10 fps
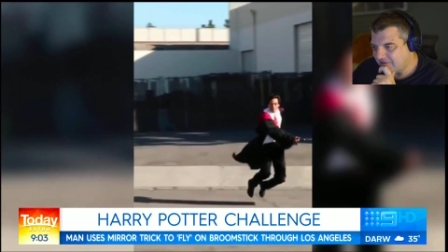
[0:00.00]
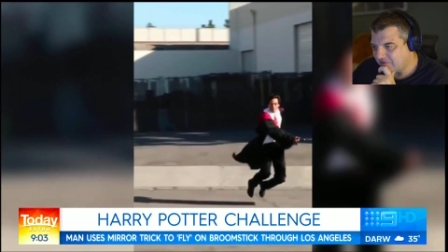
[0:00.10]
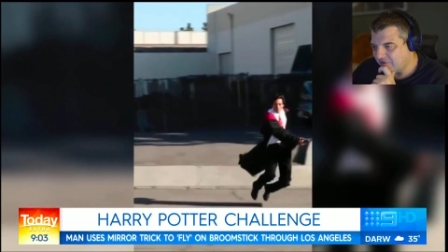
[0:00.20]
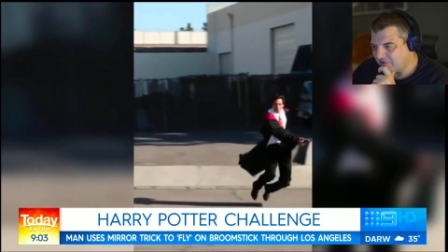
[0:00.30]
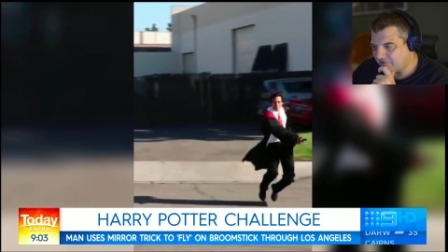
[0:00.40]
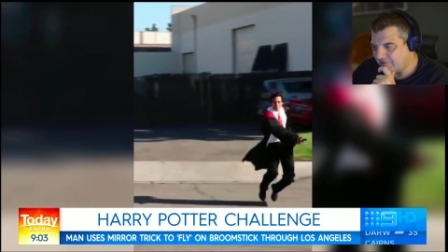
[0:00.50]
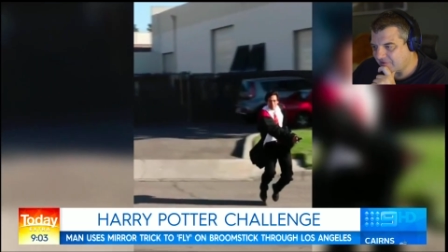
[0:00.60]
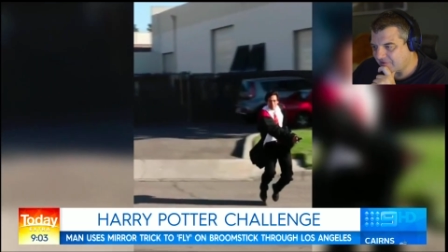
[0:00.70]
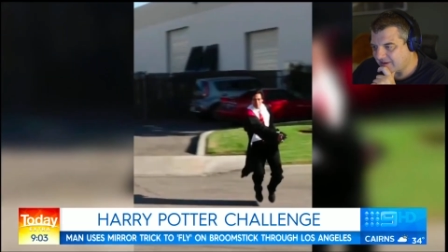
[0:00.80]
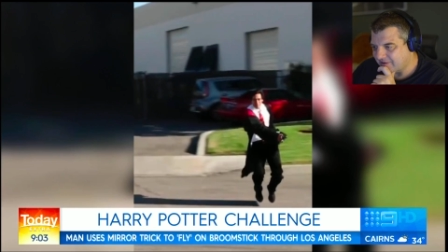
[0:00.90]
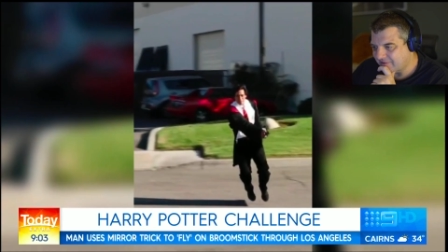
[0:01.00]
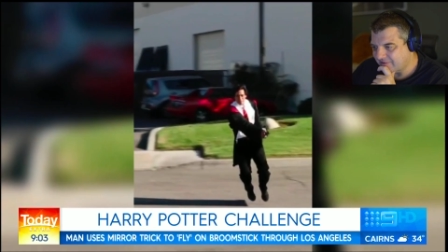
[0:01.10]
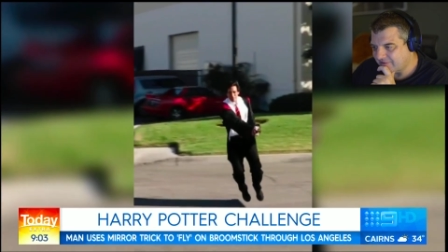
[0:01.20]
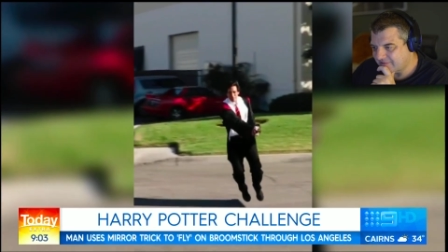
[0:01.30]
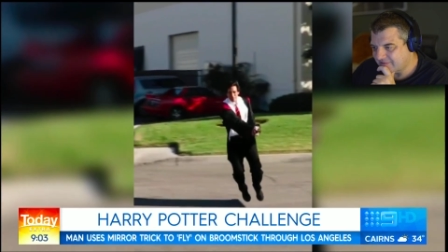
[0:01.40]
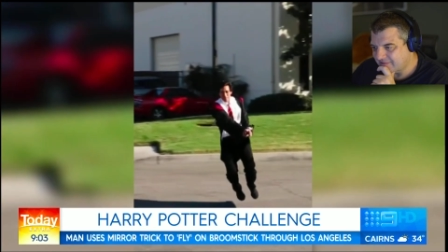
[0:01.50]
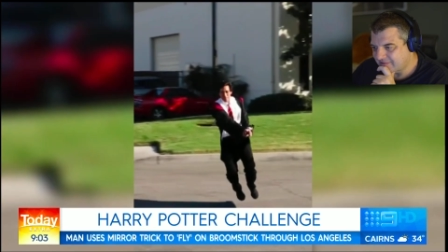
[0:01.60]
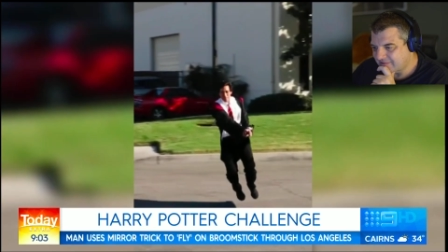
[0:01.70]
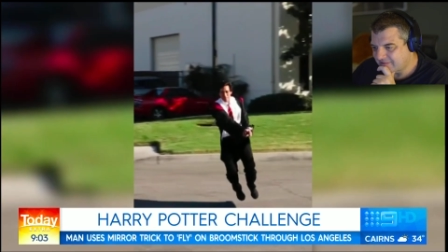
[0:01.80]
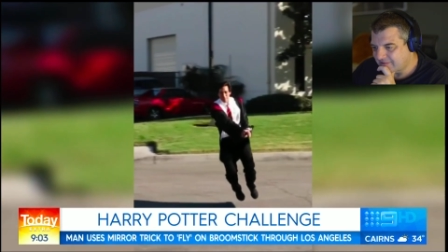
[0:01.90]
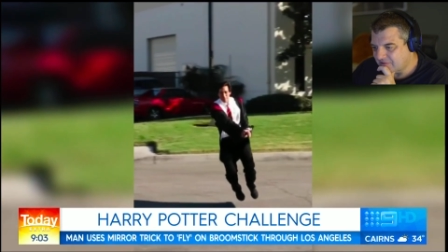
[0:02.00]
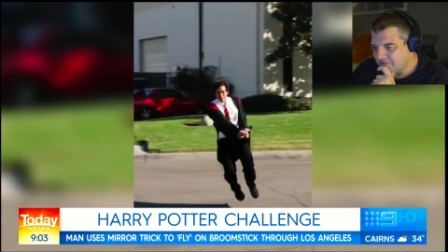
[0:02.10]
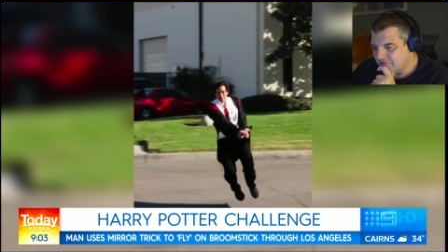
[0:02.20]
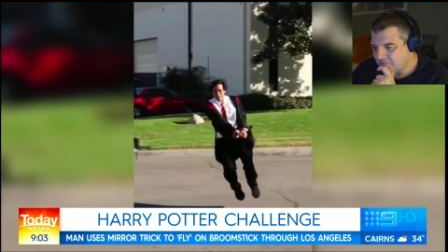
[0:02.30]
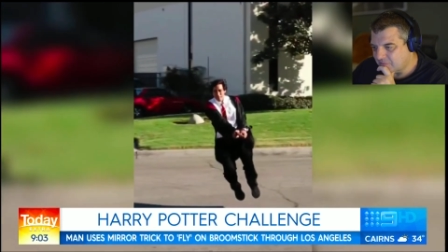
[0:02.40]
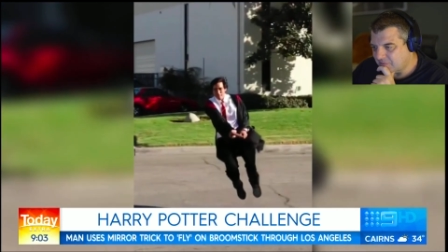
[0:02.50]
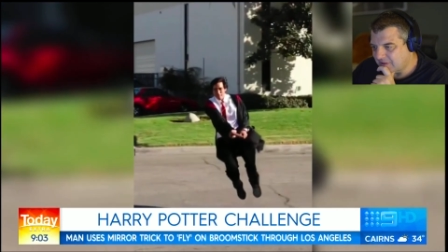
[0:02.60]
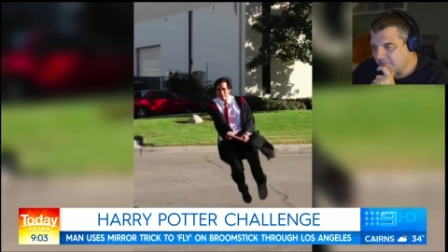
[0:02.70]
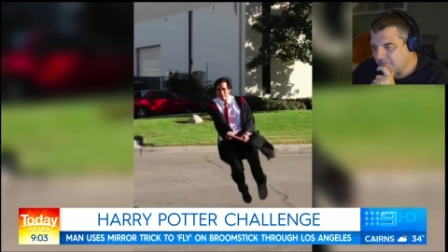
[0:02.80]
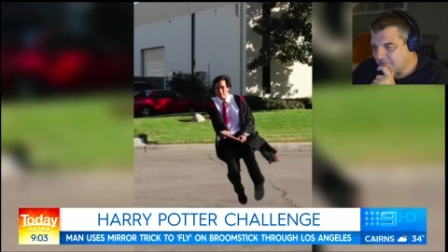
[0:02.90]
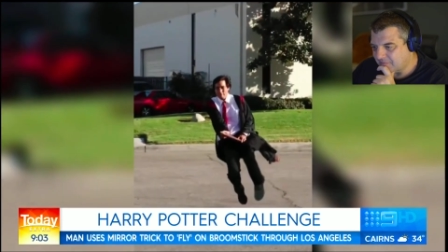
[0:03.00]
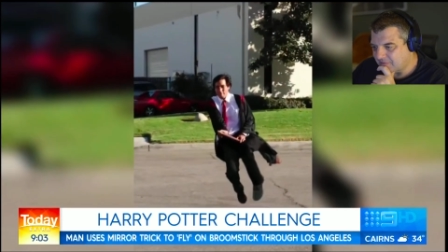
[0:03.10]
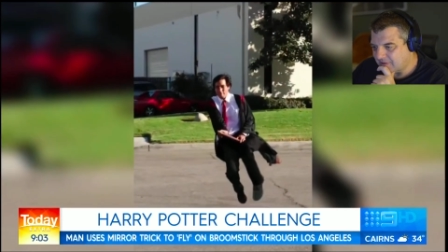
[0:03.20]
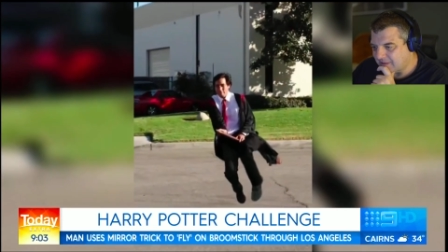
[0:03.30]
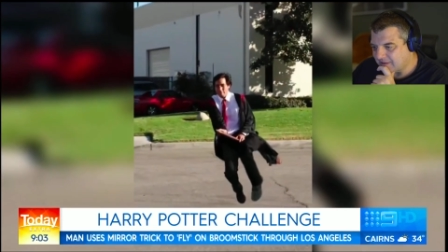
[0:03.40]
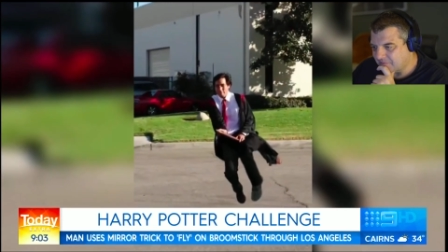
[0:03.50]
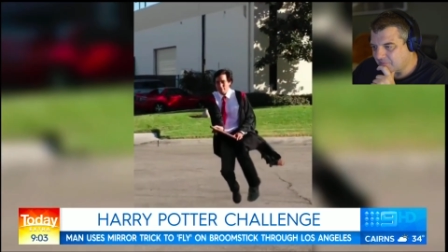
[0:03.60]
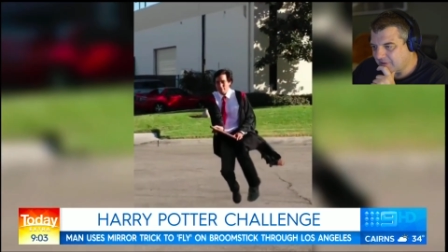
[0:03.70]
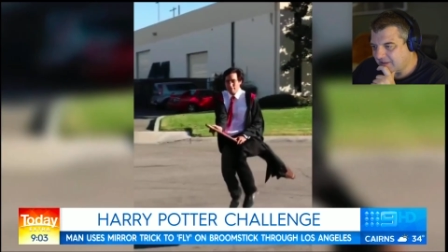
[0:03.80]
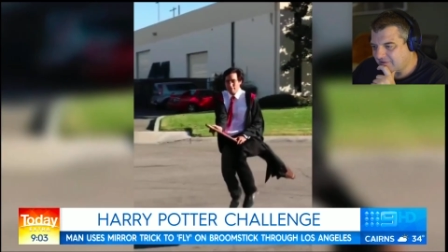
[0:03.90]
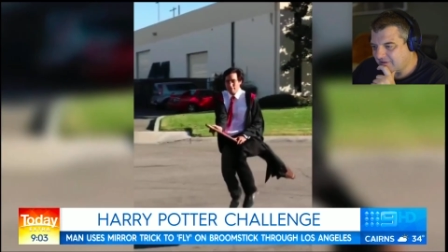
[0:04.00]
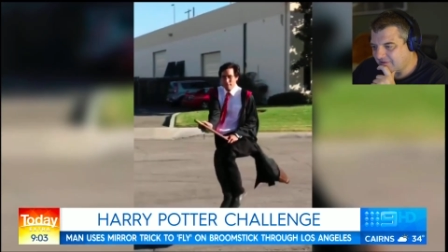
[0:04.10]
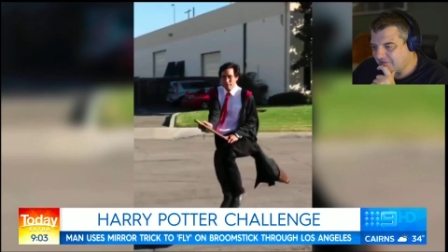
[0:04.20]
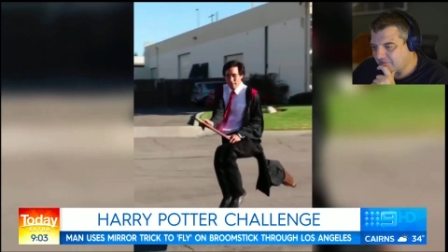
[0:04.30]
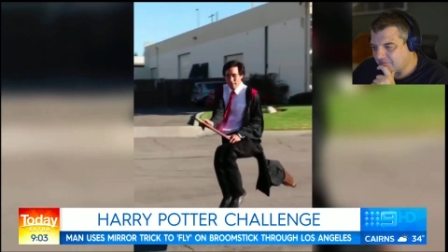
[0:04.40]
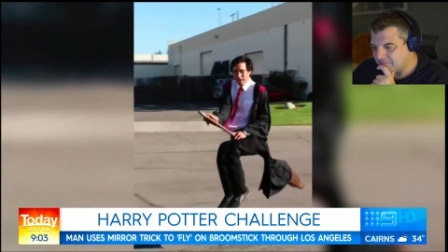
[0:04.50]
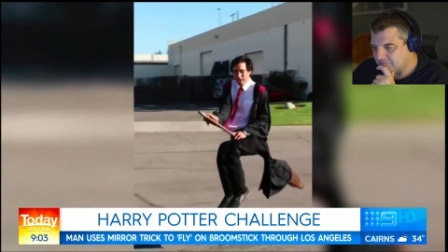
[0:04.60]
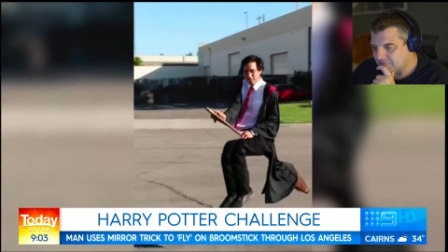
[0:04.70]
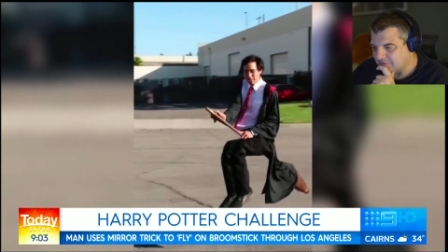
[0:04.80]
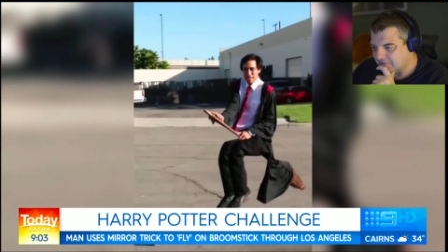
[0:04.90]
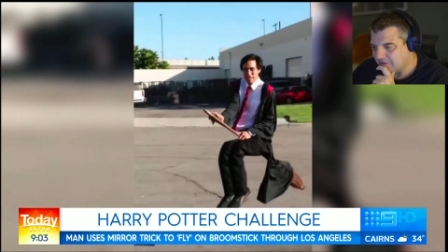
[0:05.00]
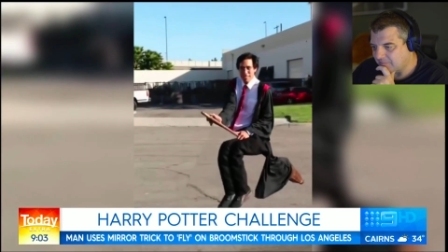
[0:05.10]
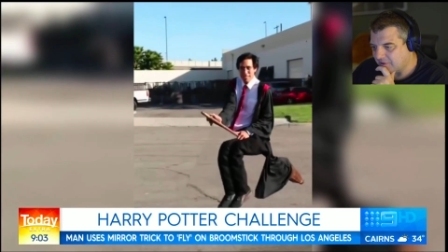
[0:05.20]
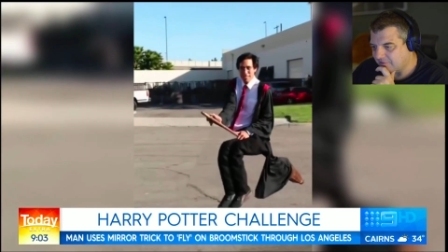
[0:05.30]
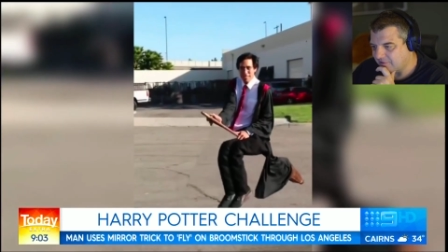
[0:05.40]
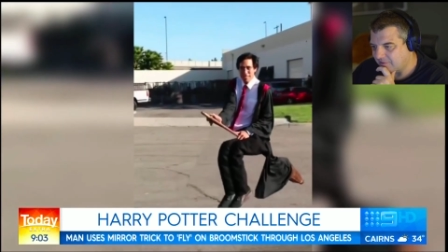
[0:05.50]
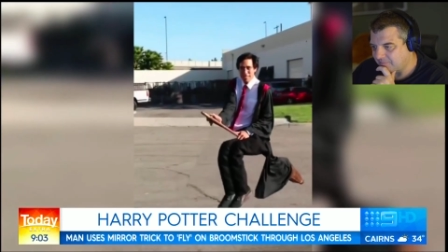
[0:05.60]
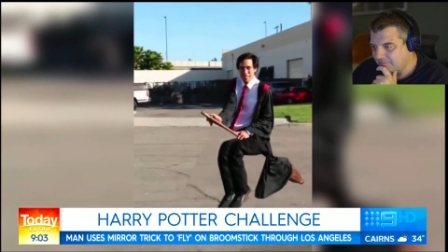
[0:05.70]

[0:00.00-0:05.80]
as he turns around, where is his skateboard? Came to mind.